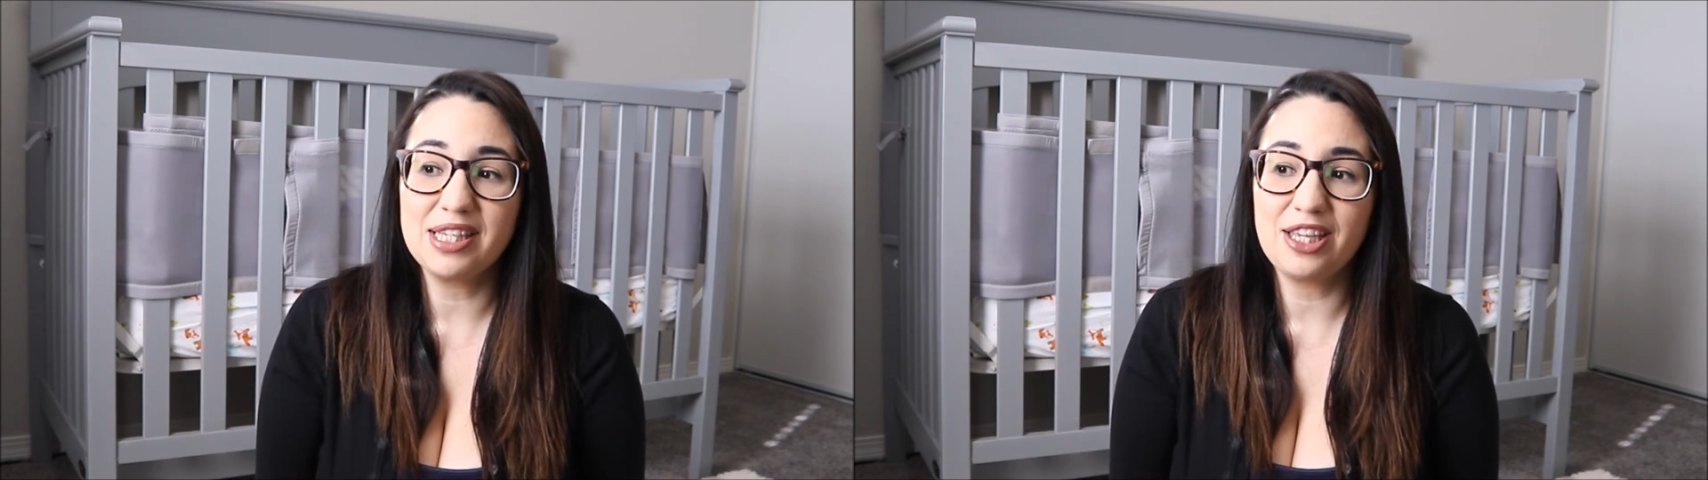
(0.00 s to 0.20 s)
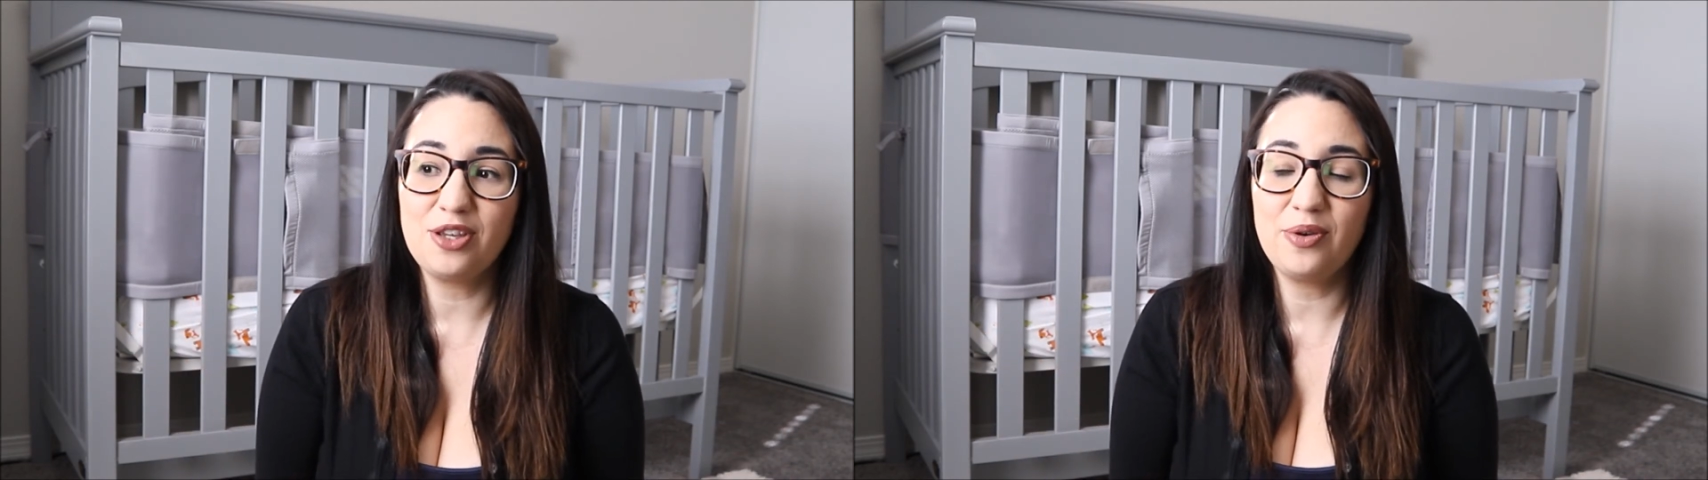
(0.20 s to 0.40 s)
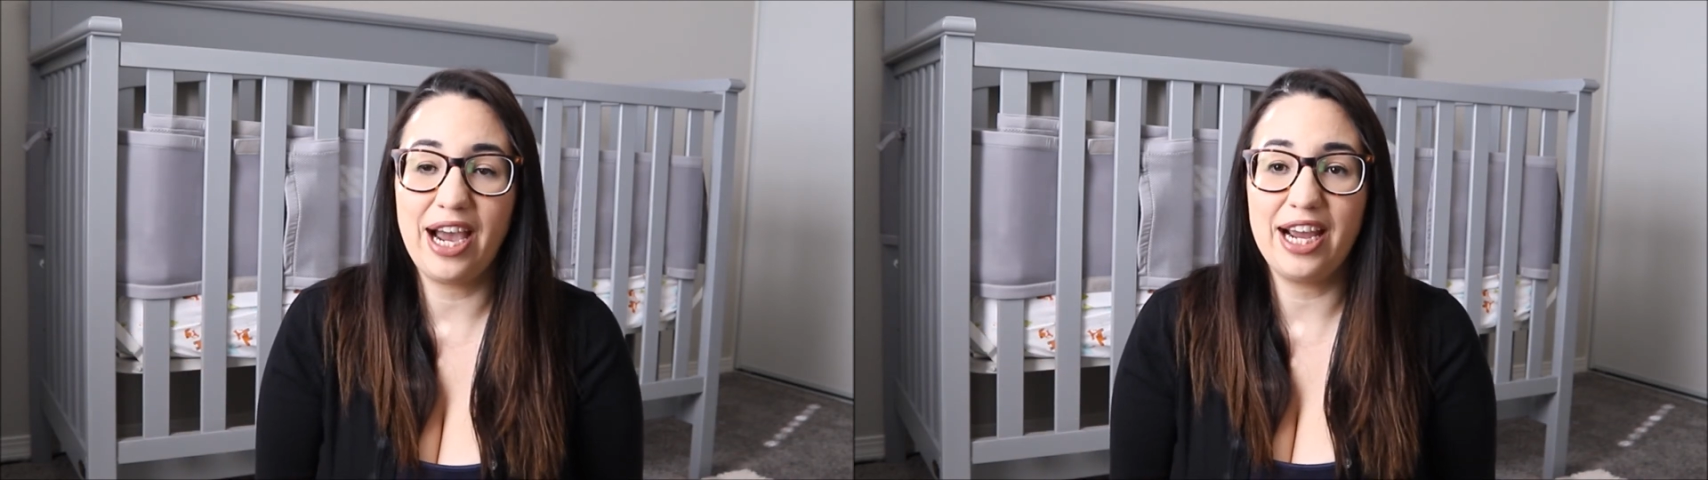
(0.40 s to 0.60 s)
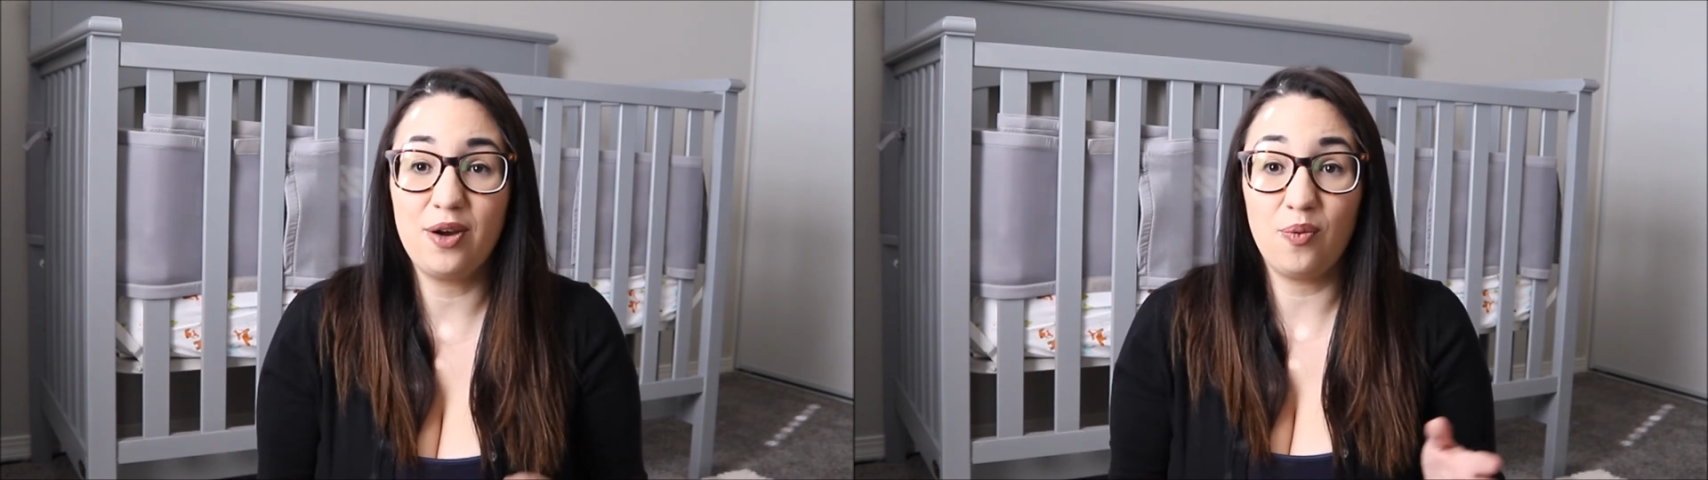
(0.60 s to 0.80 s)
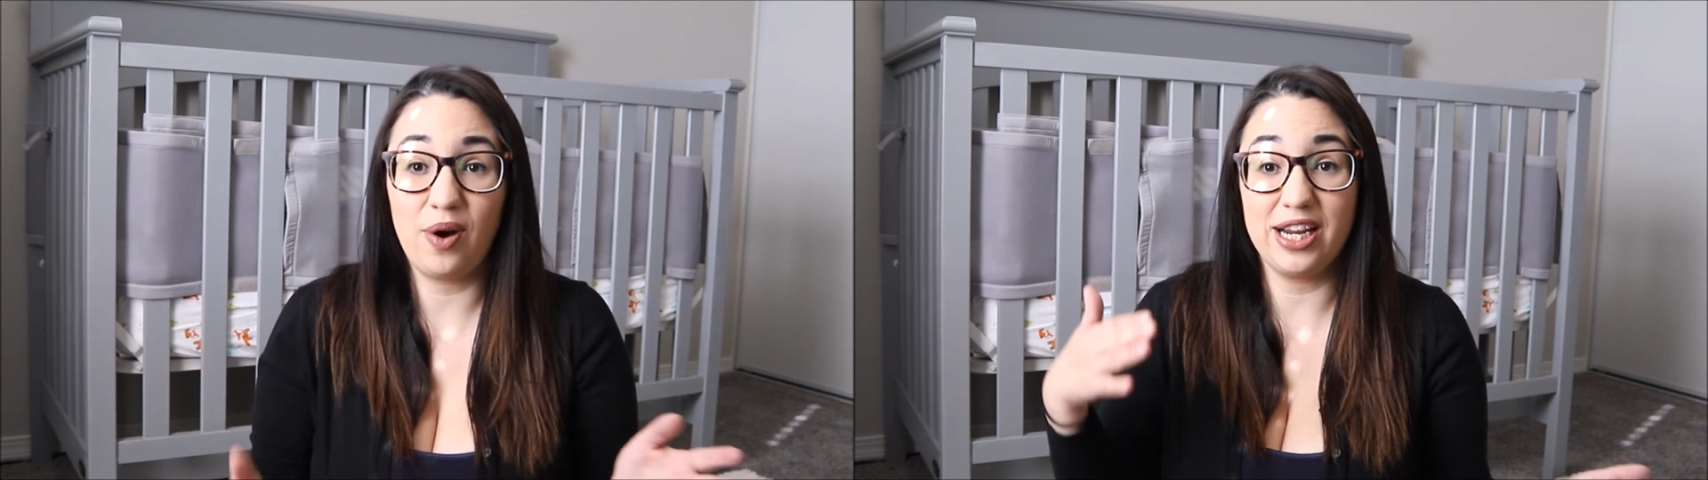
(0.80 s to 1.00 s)
like, you kind
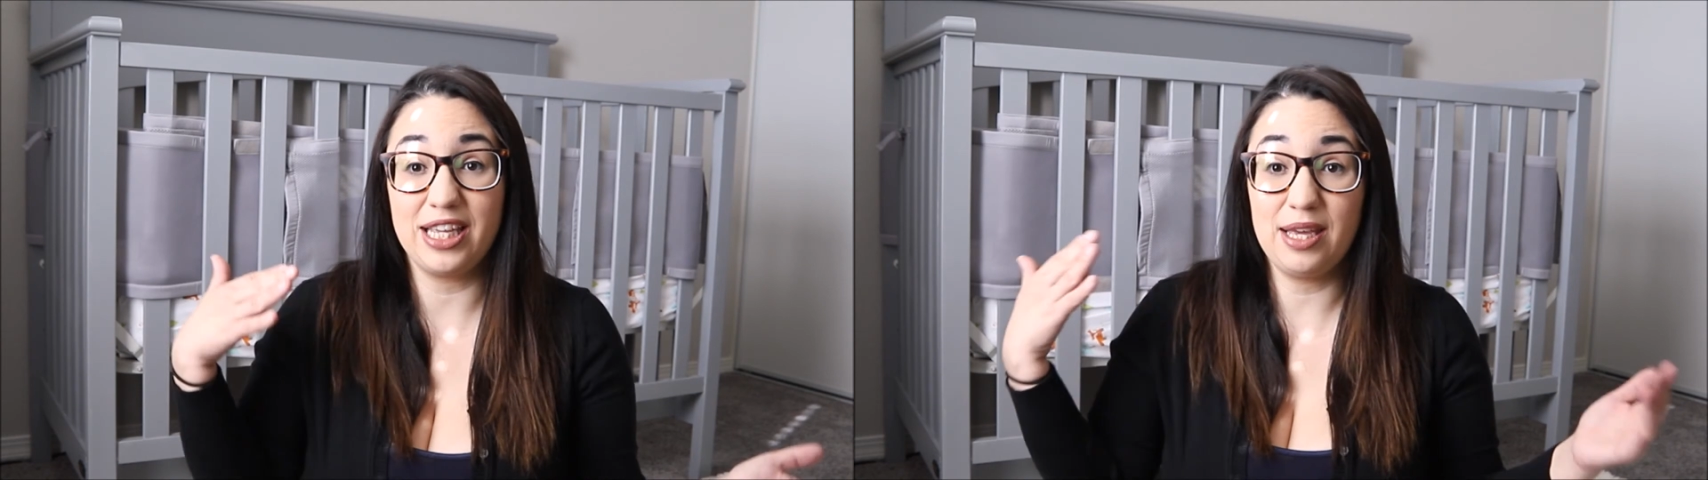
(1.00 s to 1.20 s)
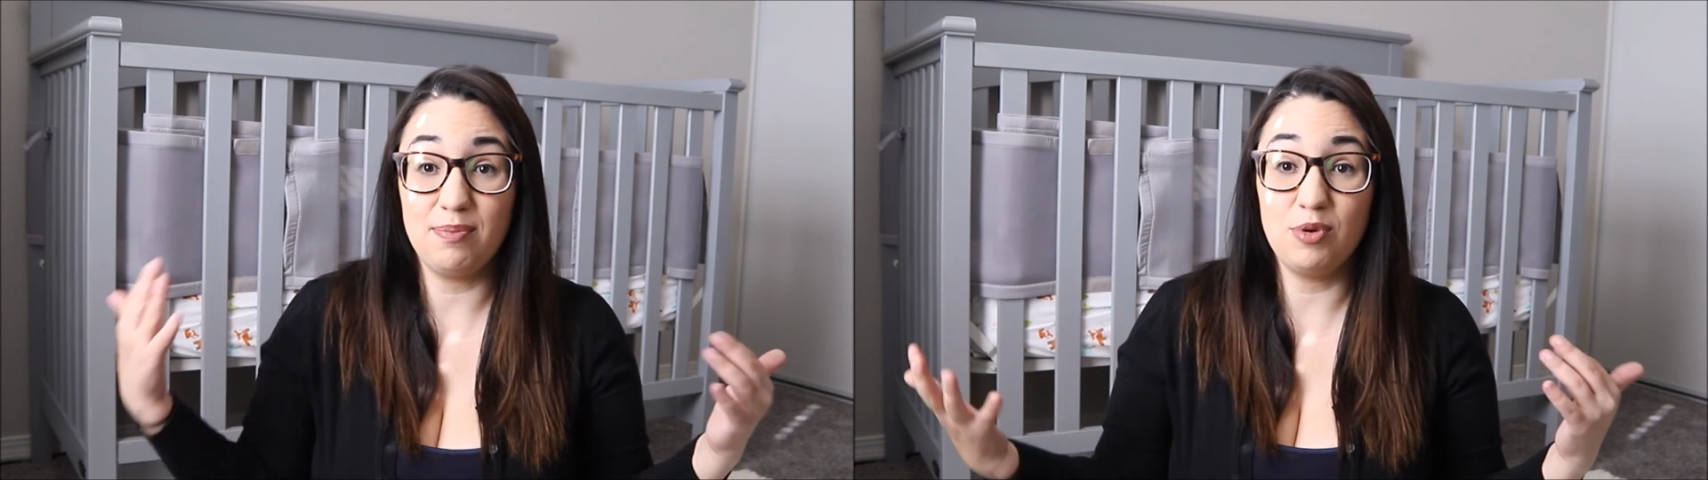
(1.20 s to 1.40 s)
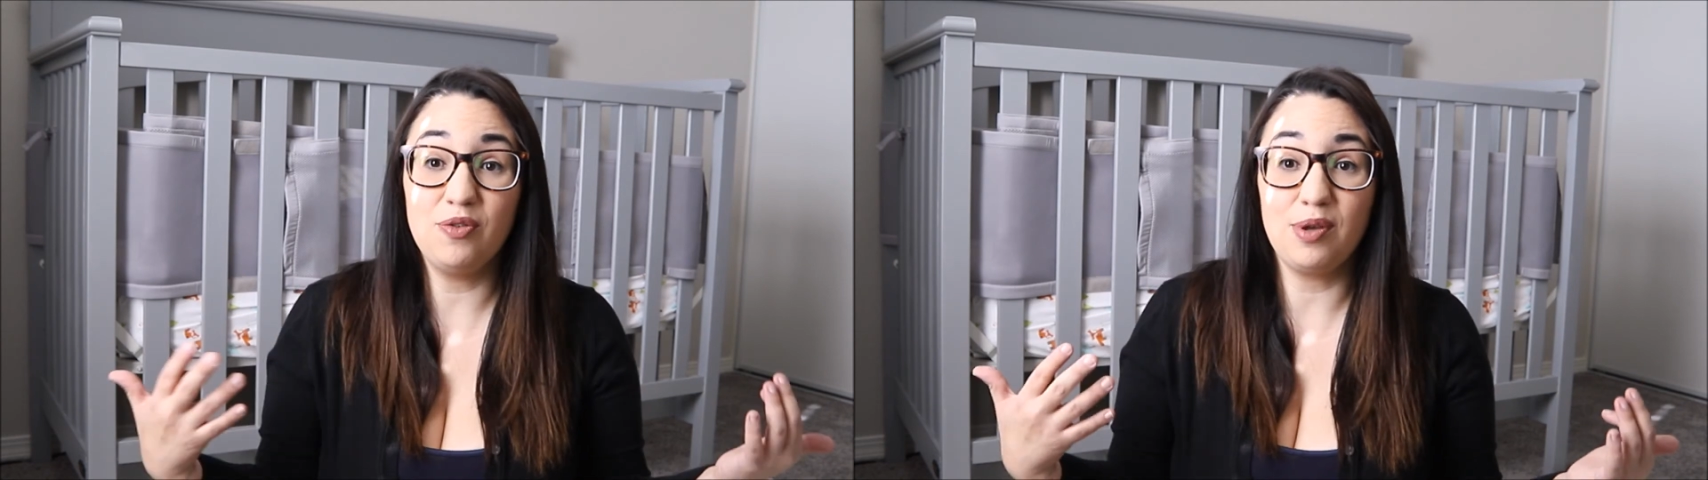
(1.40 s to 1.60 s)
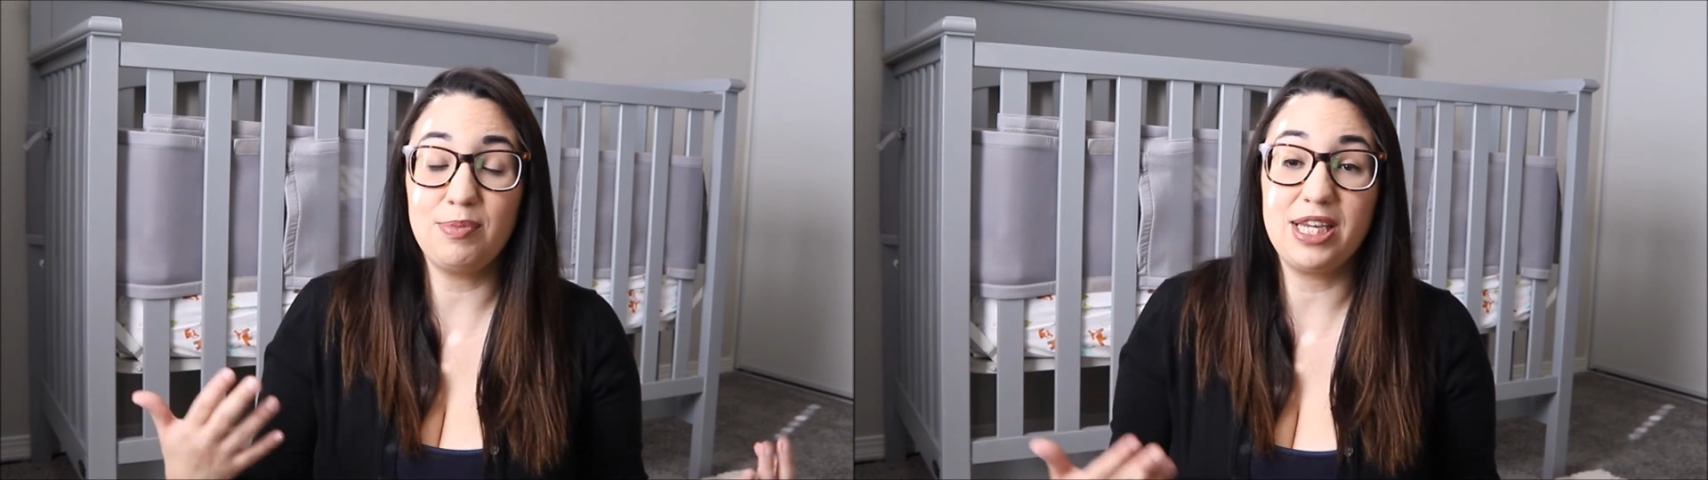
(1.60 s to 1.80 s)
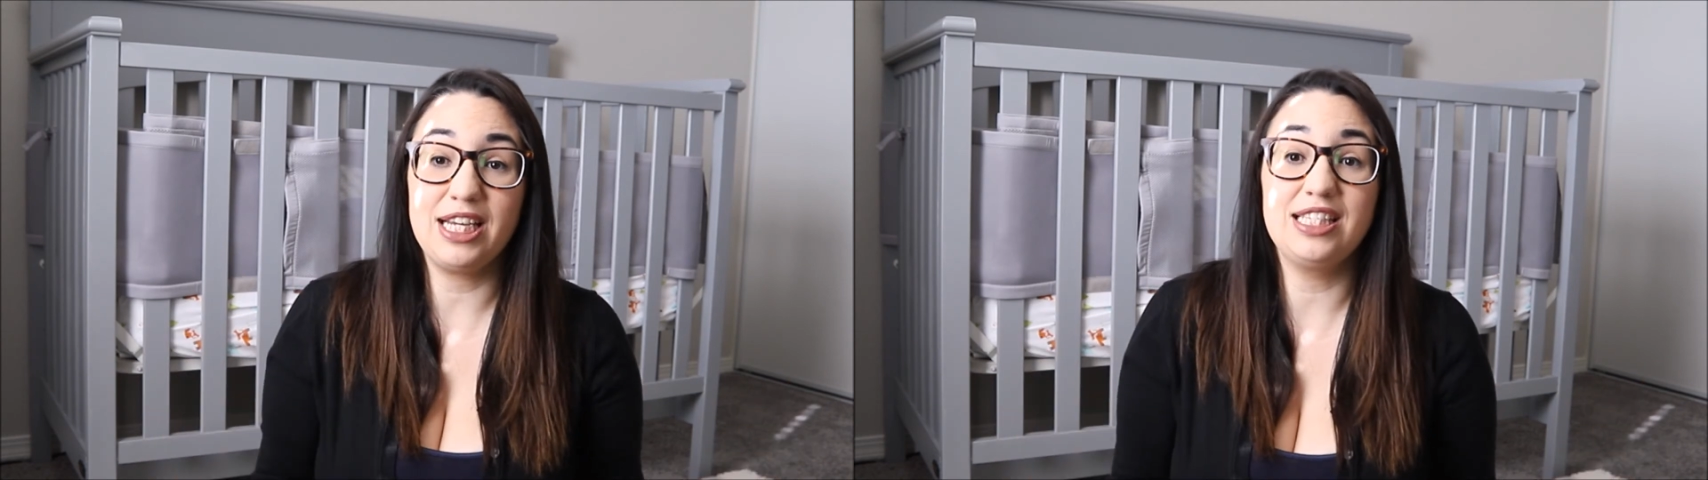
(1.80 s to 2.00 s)
of want to keep moving
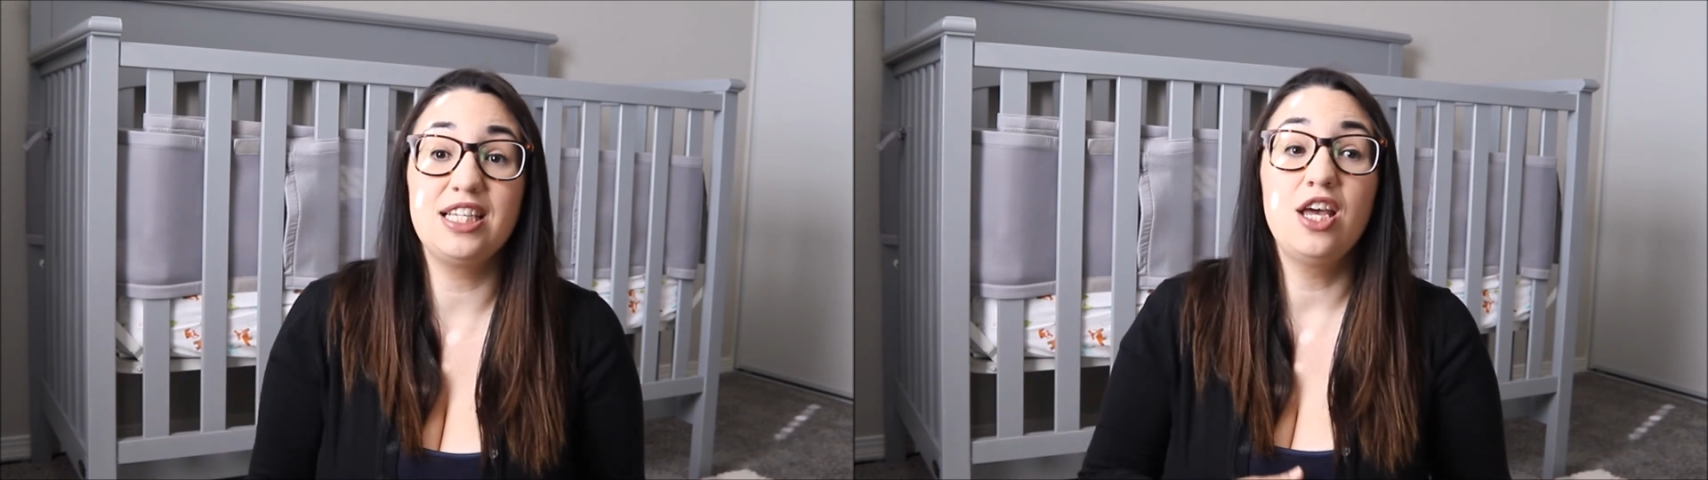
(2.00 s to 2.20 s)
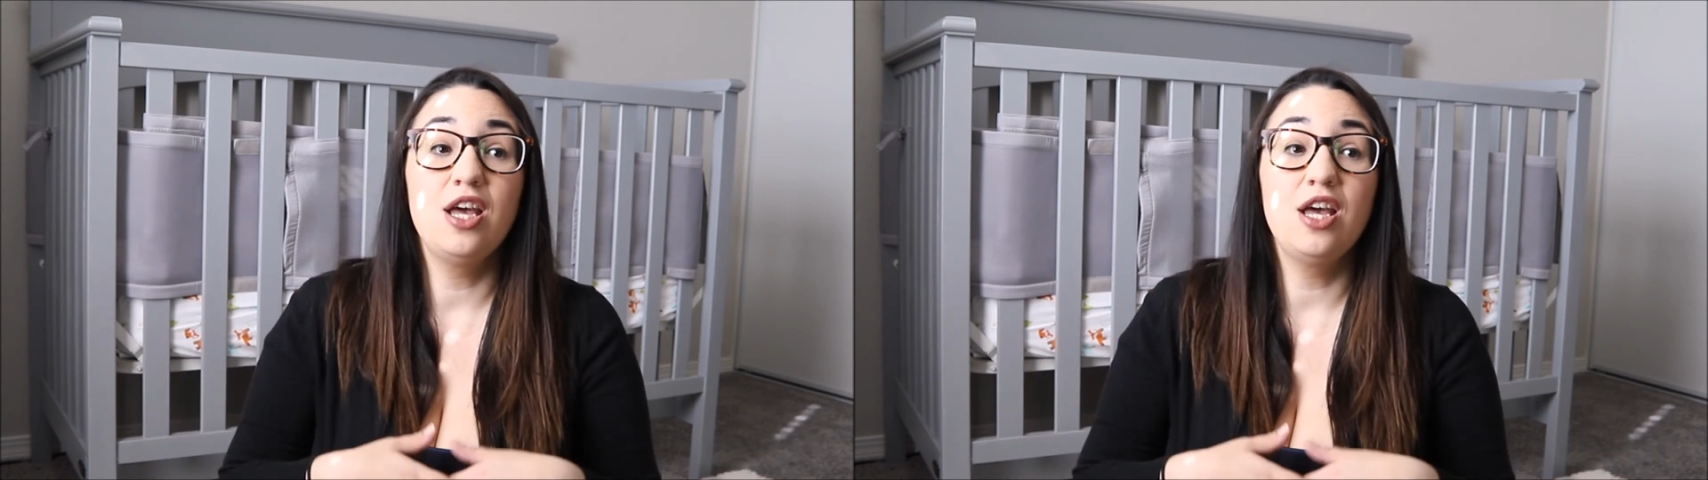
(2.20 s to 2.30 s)
because